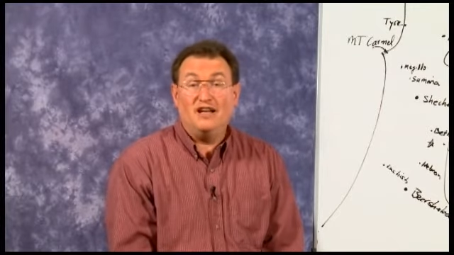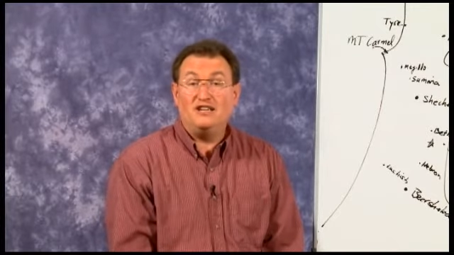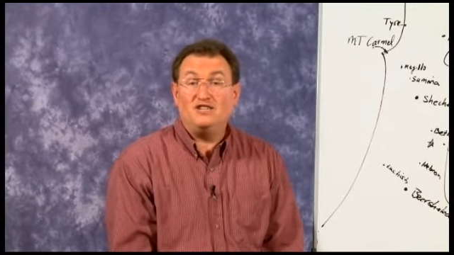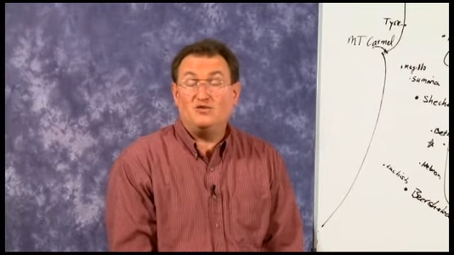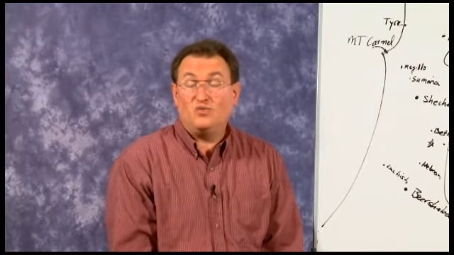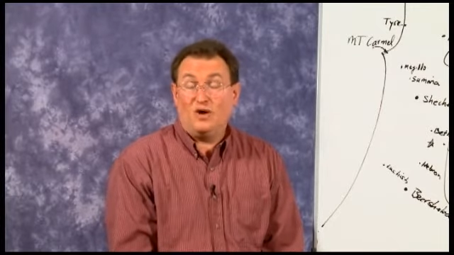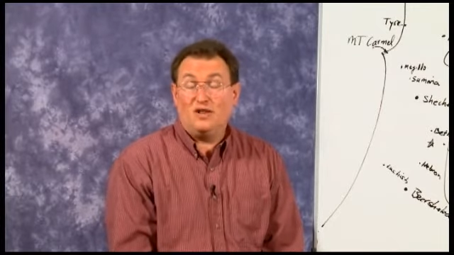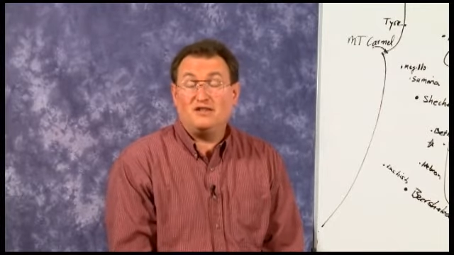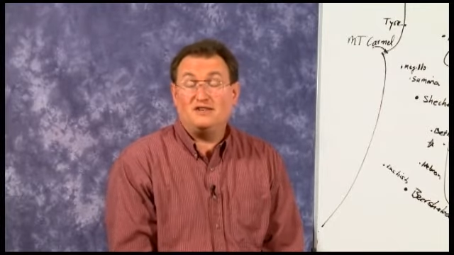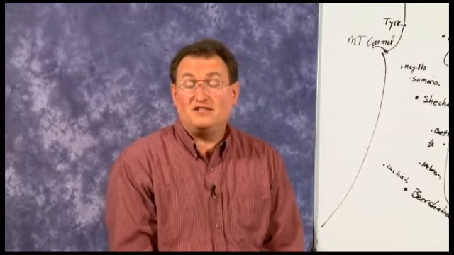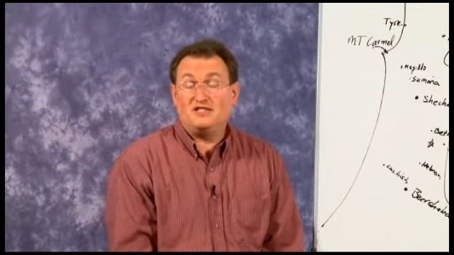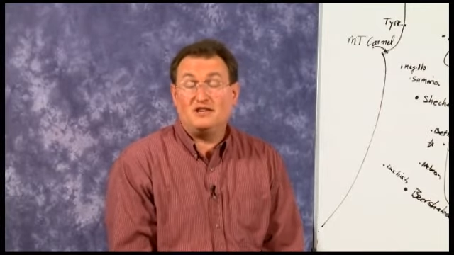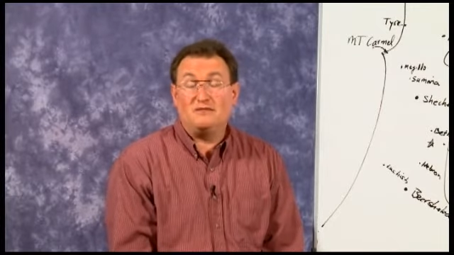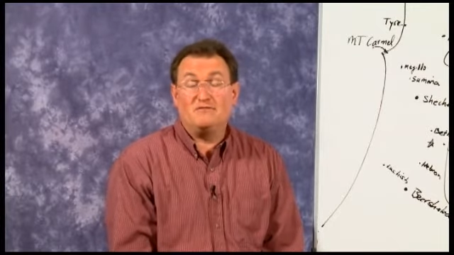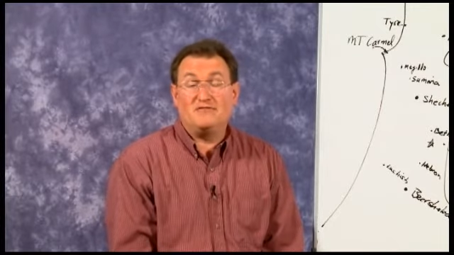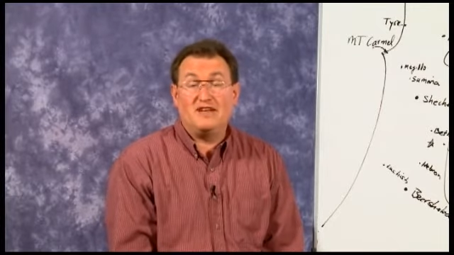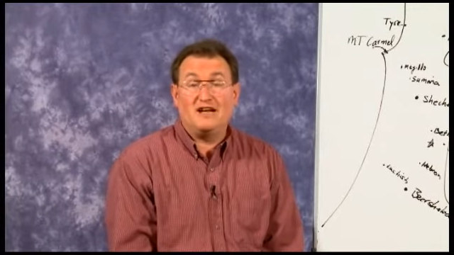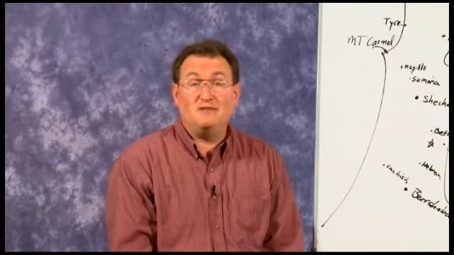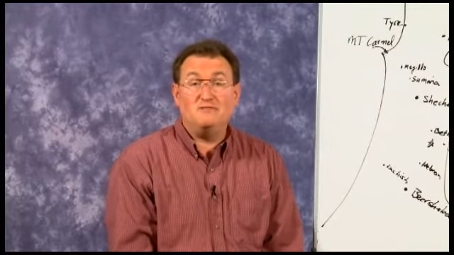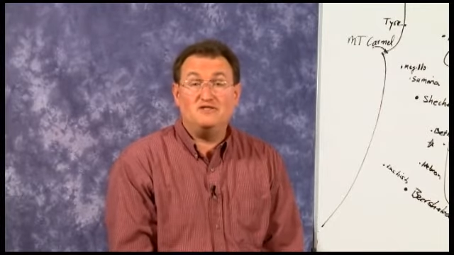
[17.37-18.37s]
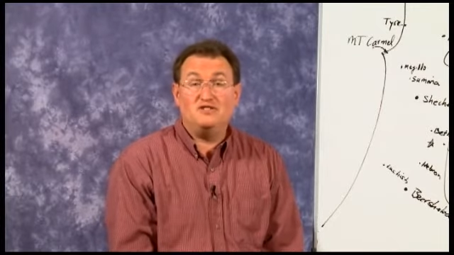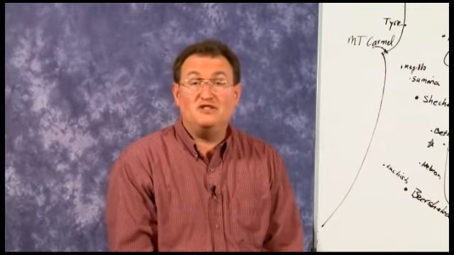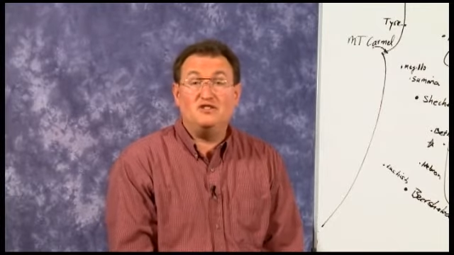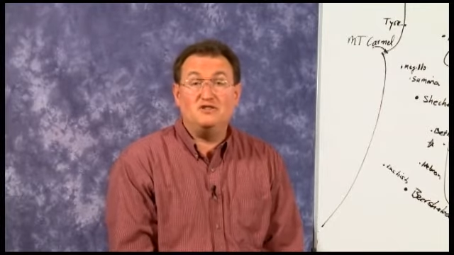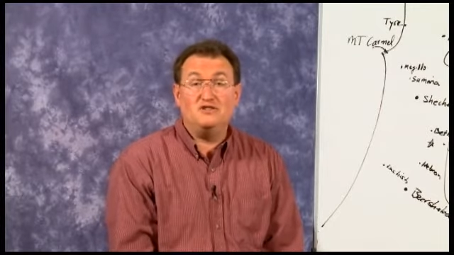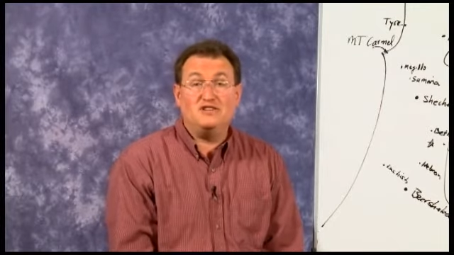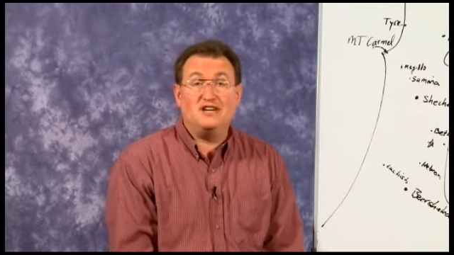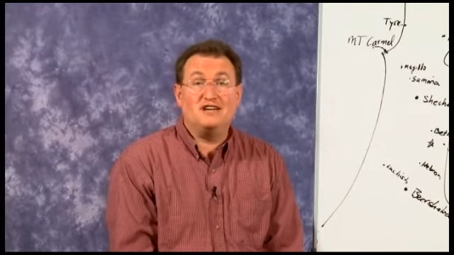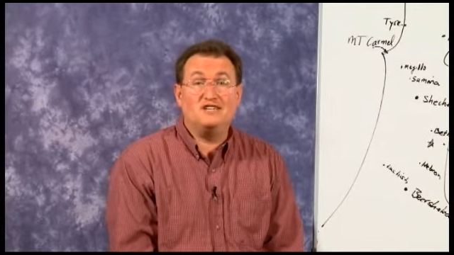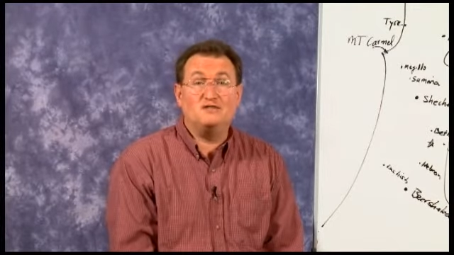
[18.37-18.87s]
as well as sometimes the
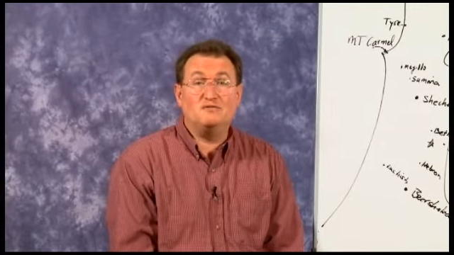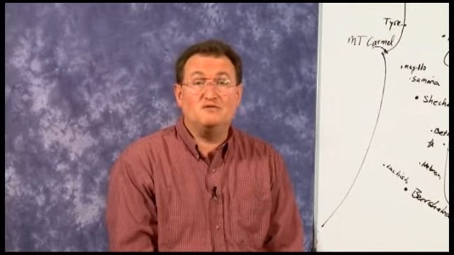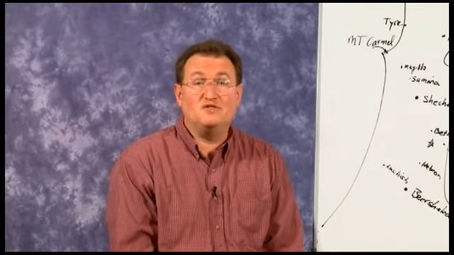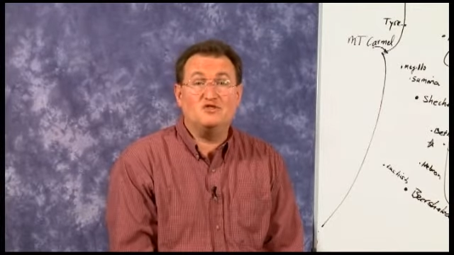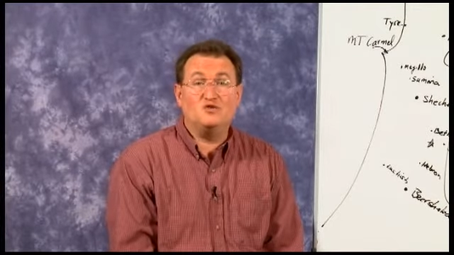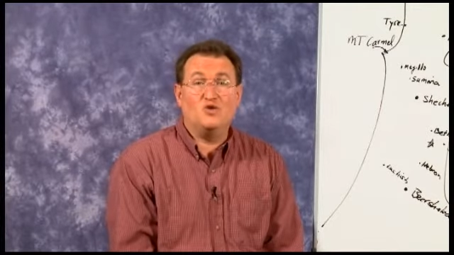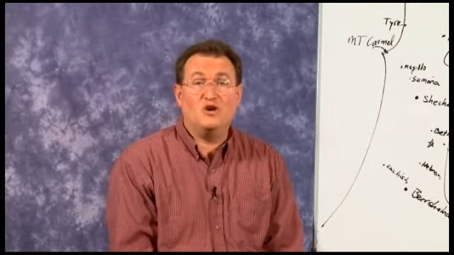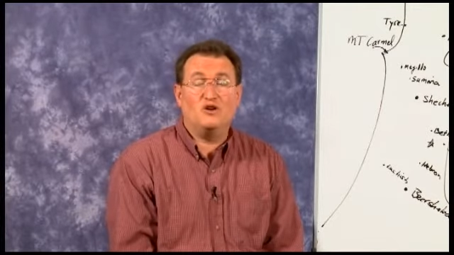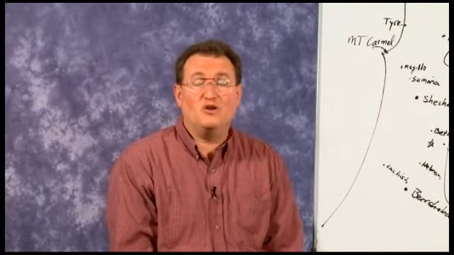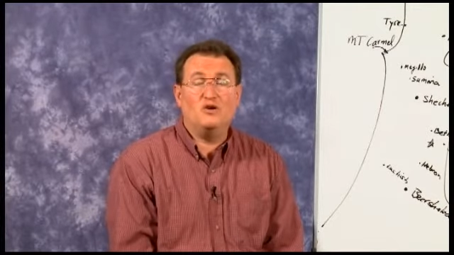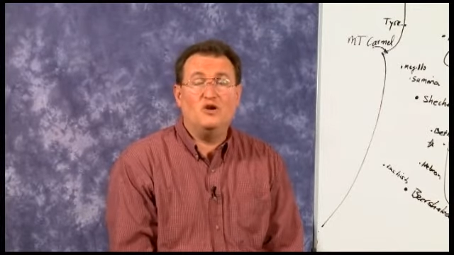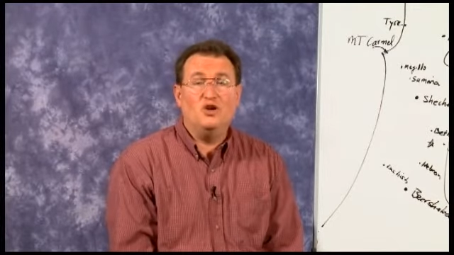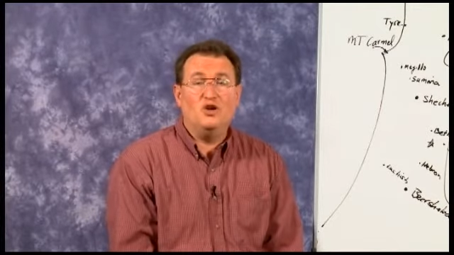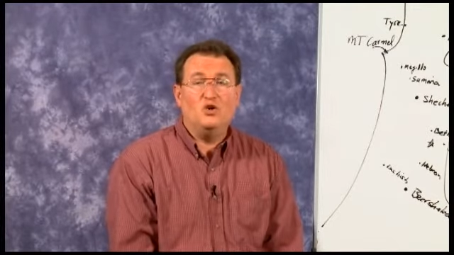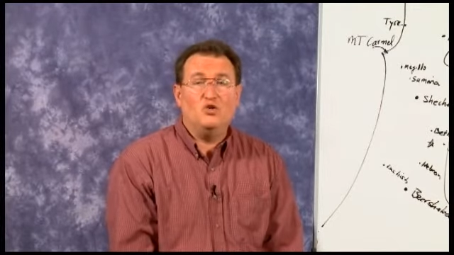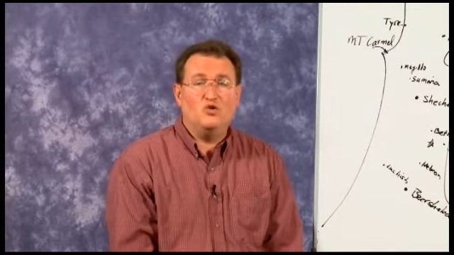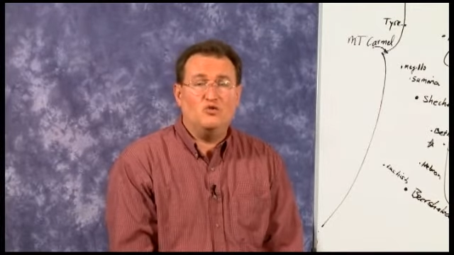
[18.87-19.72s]
New Testament as well,